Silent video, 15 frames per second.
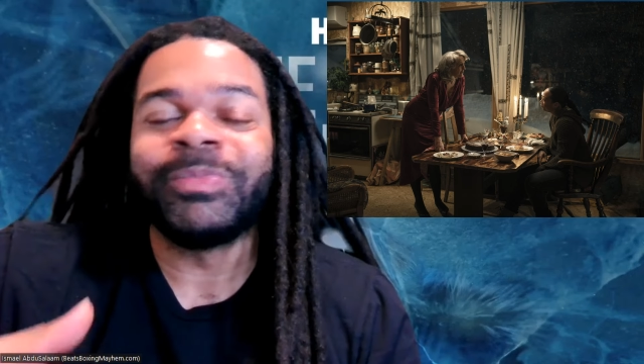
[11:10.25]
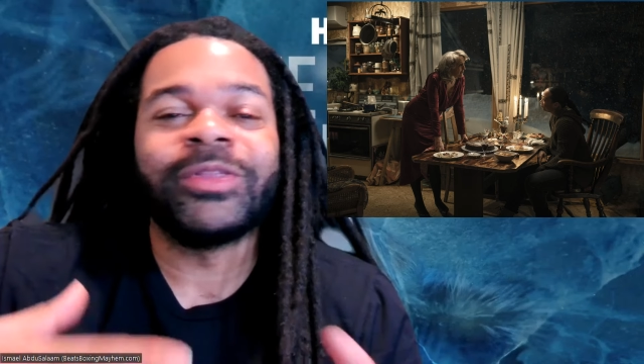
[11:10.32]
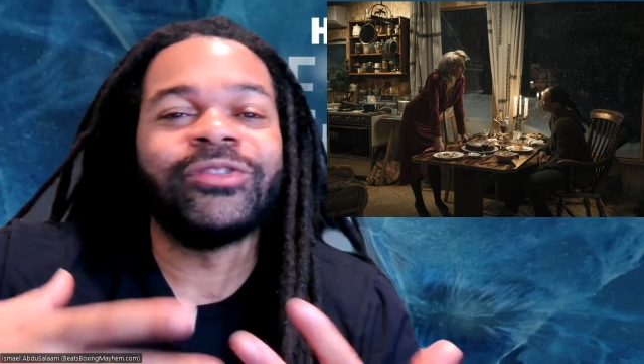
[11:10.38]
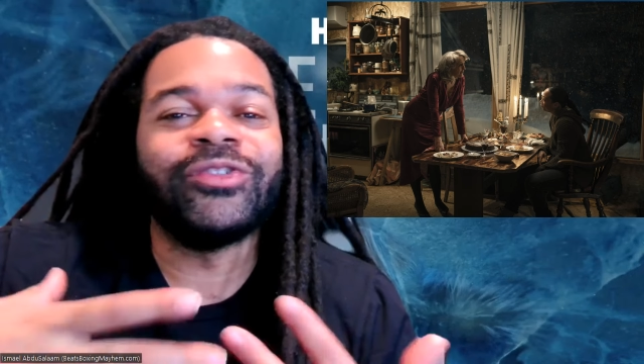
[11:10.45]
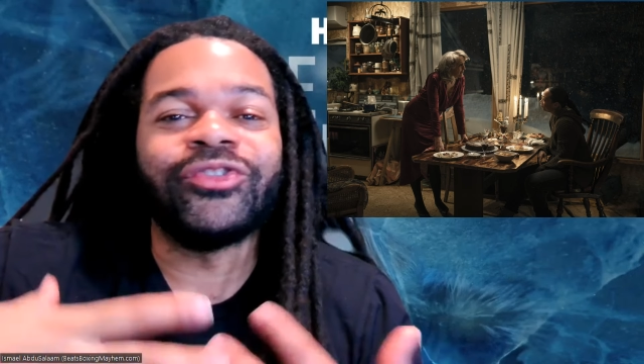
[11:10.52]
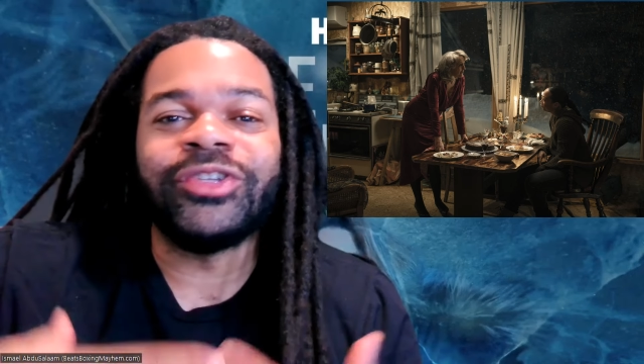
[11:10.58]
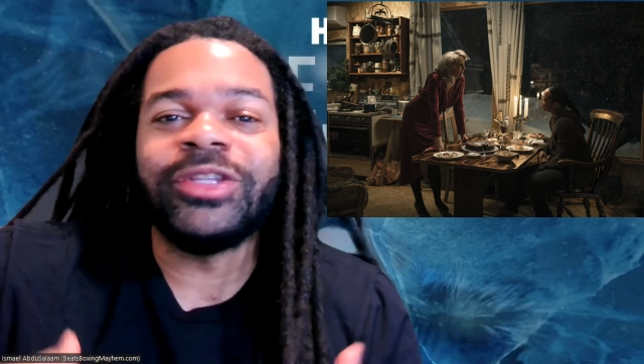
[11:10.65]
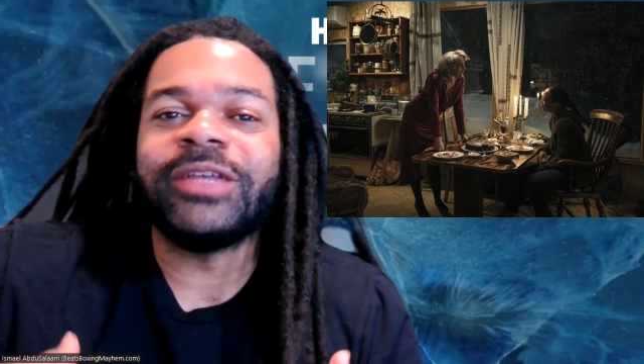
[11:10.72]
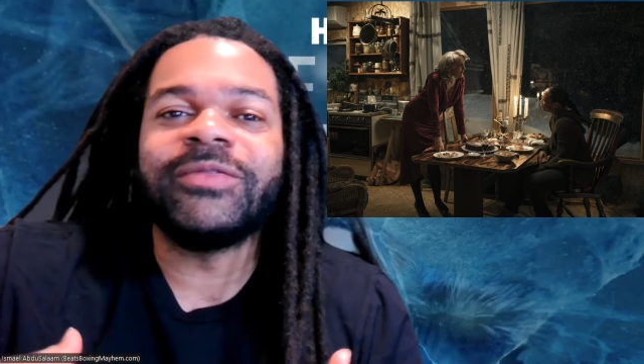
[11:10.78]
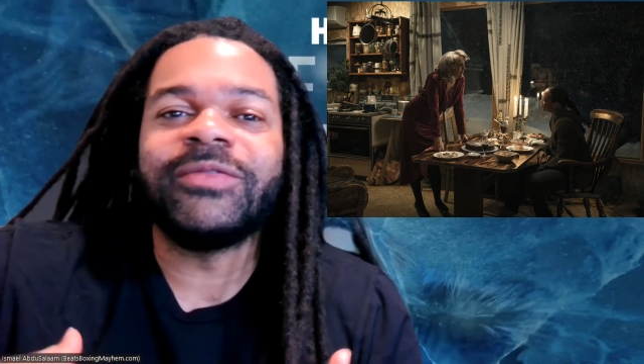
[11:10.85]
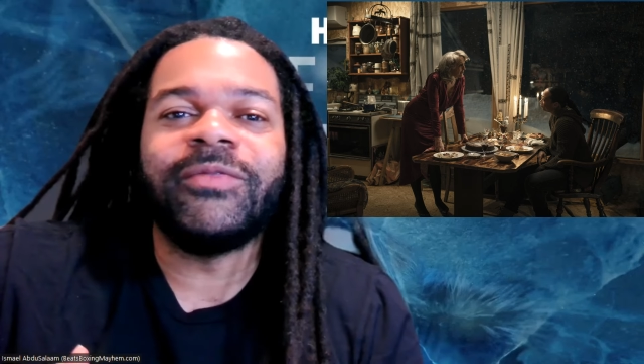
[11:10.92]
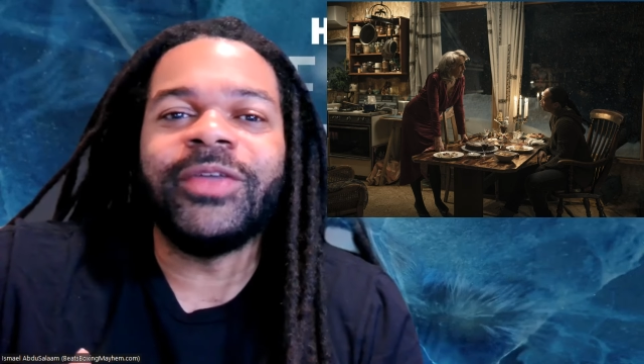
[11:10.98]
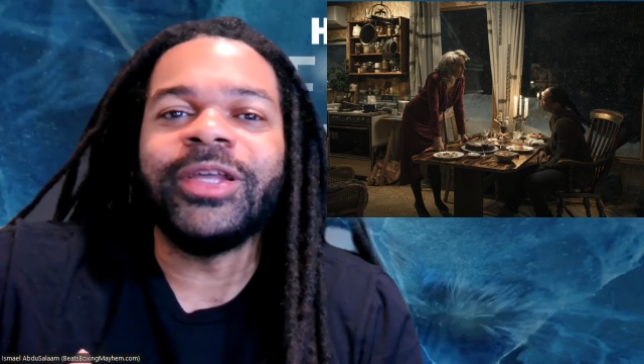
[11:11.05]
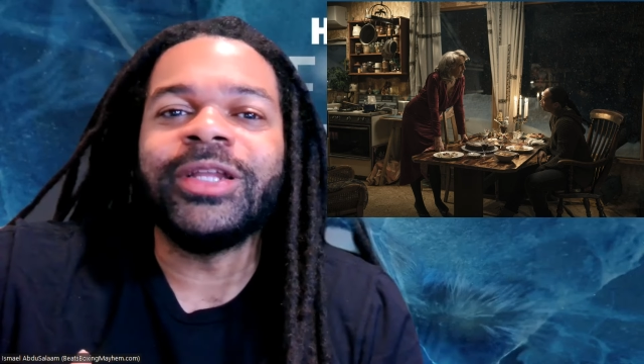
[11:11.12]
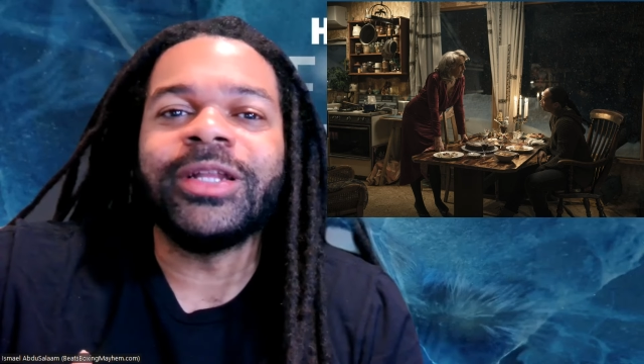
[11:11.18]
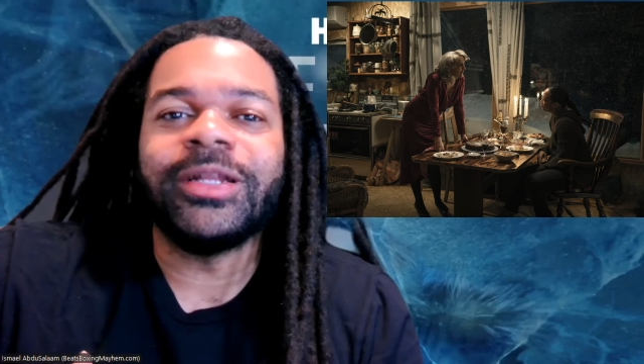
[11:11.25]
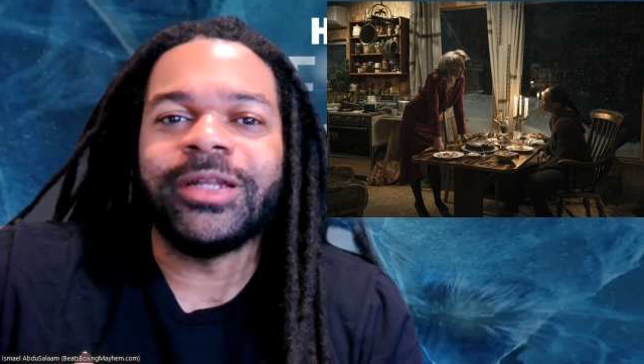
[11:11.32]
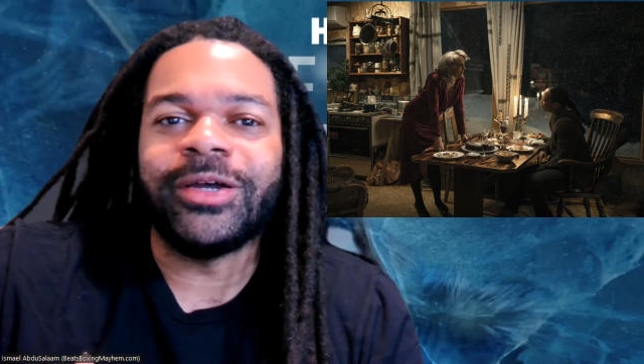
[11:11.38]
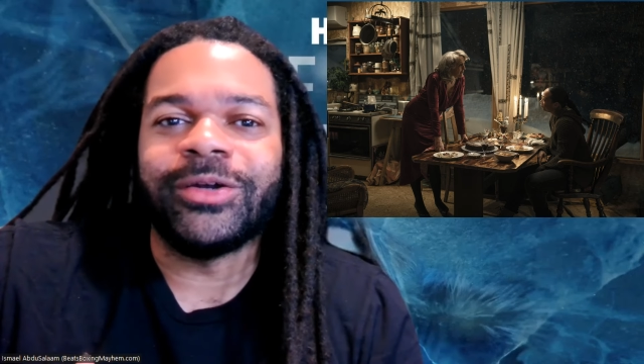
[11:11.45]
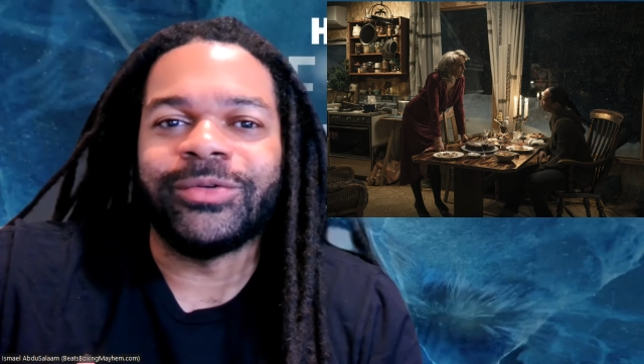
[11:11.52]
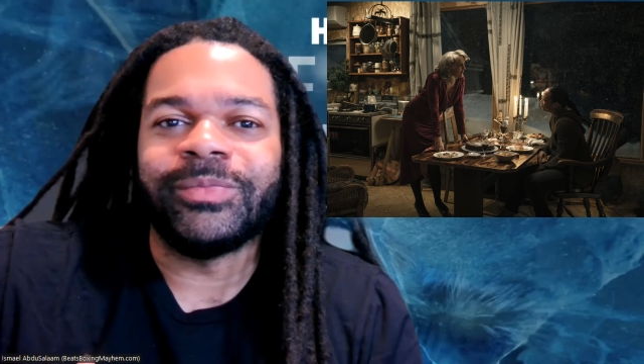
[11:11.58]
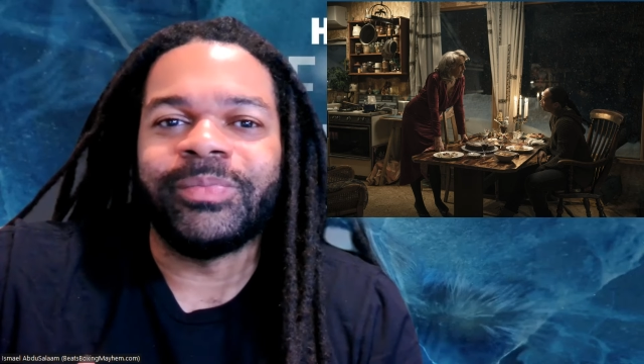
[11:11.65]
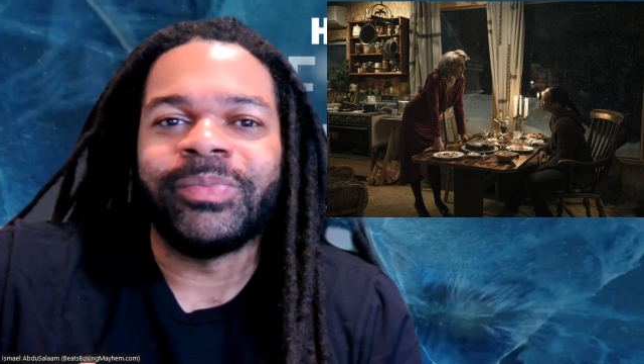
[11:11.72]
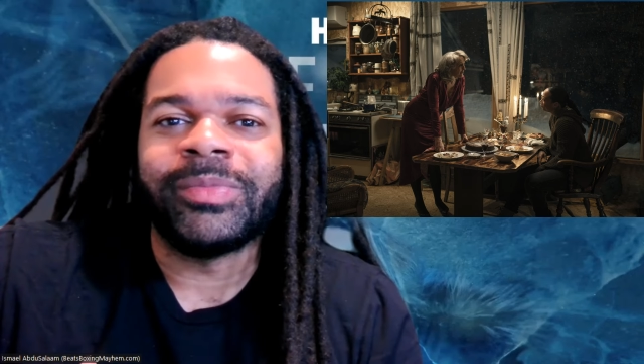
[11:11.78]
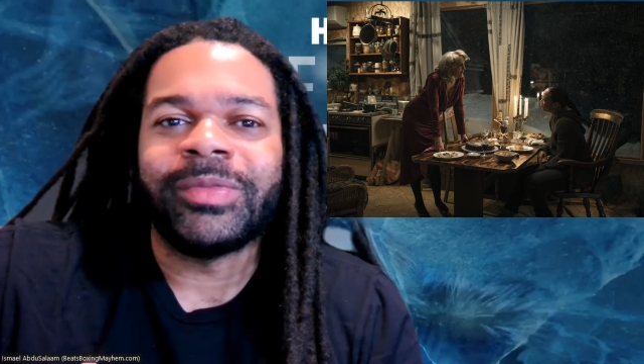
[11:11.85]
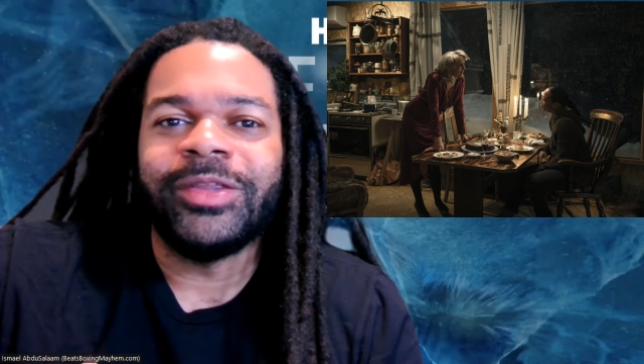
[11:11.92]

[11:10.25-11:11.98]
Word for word: So she doesn't feel alone,